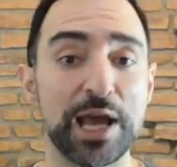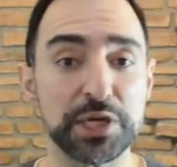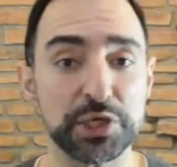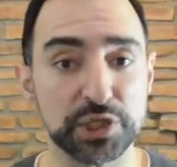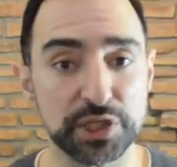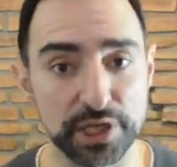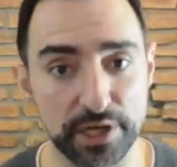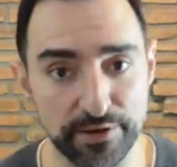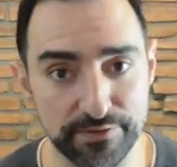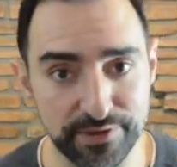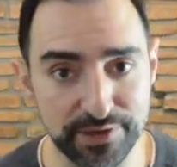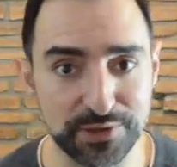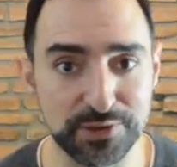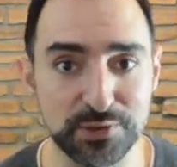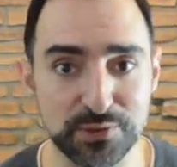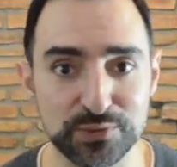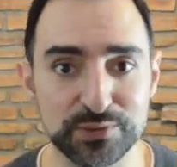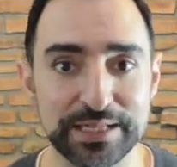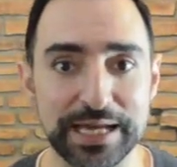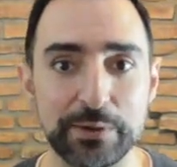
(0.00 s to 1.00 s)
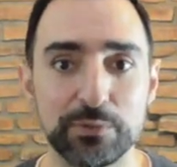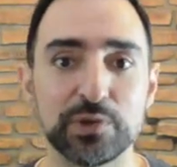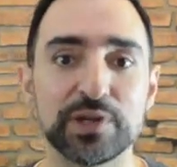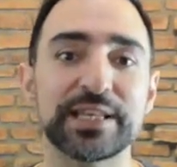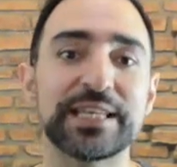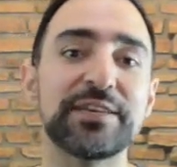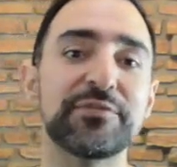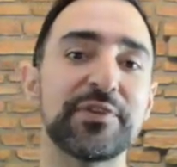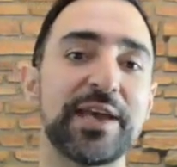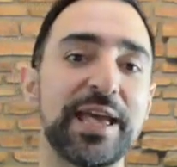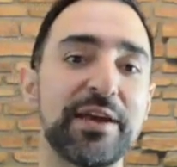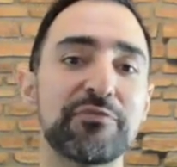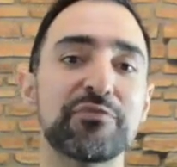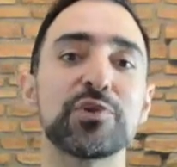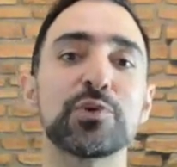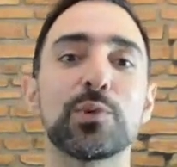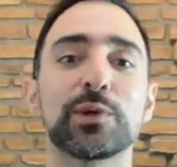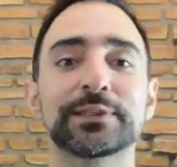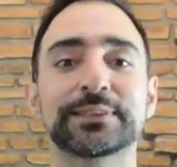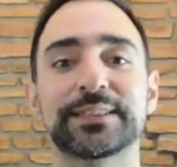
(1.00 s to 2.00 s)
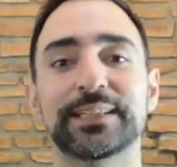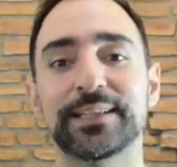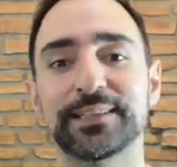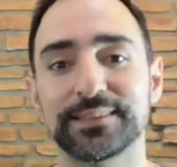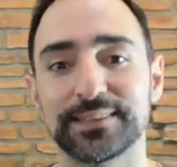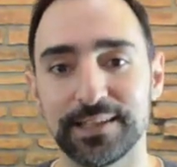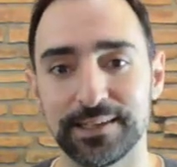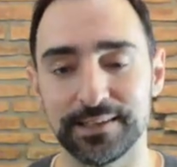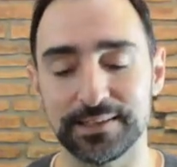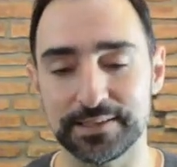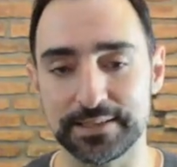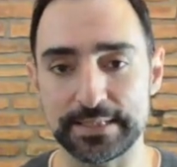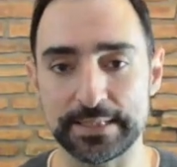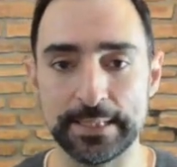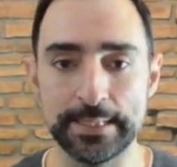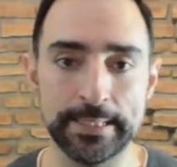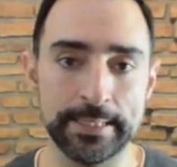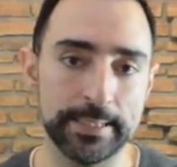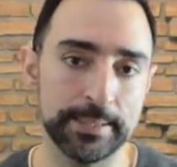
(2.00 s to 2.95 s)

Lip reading: I share the news, I want to give everyone $10.